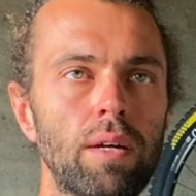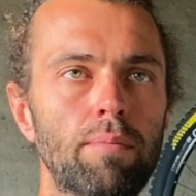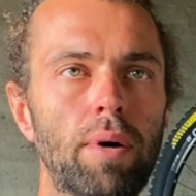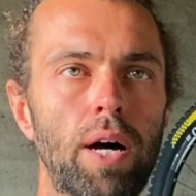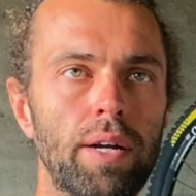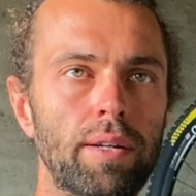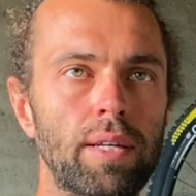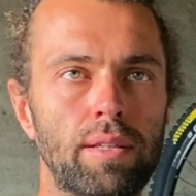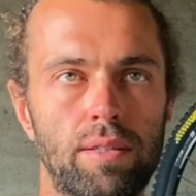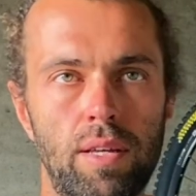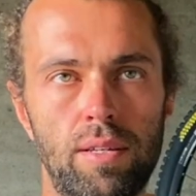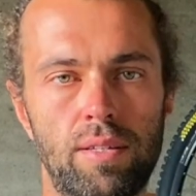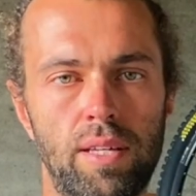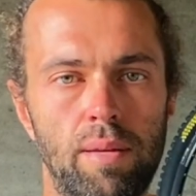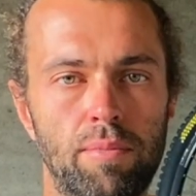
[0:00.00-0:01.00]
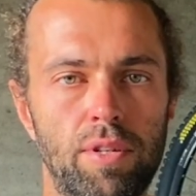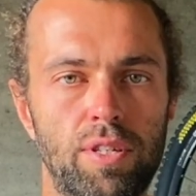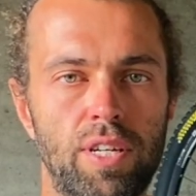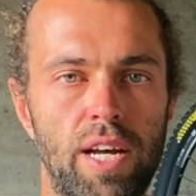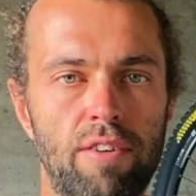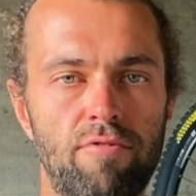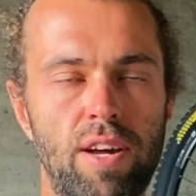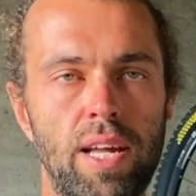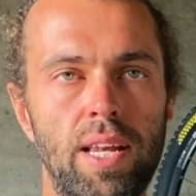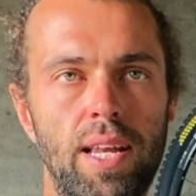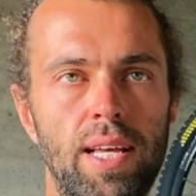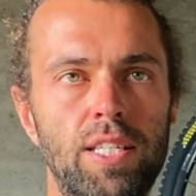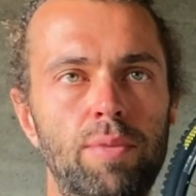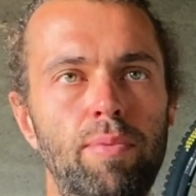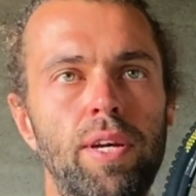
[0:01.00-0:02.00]
But it does seem to generate
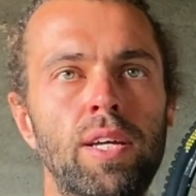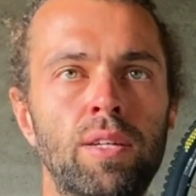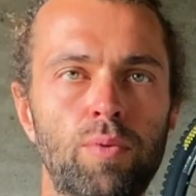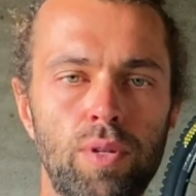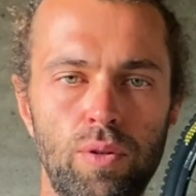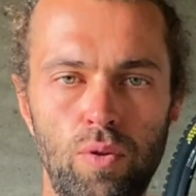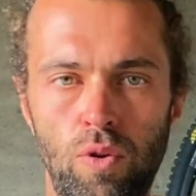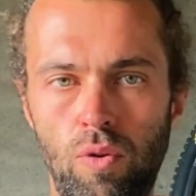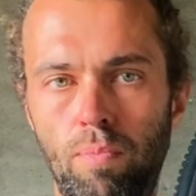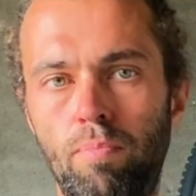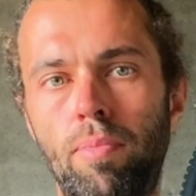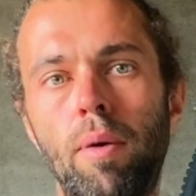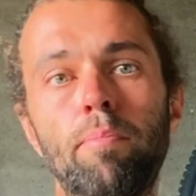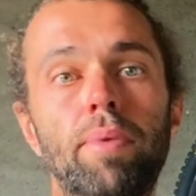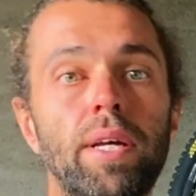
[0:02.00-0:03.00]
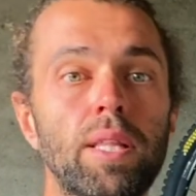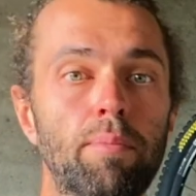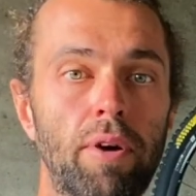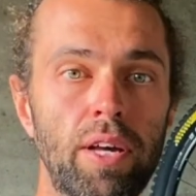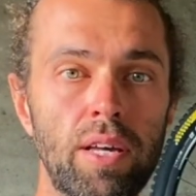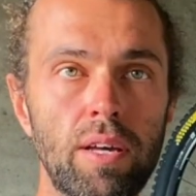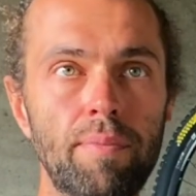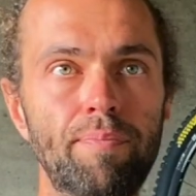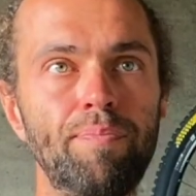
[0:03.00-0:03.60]
less speed when you're pumping the bike.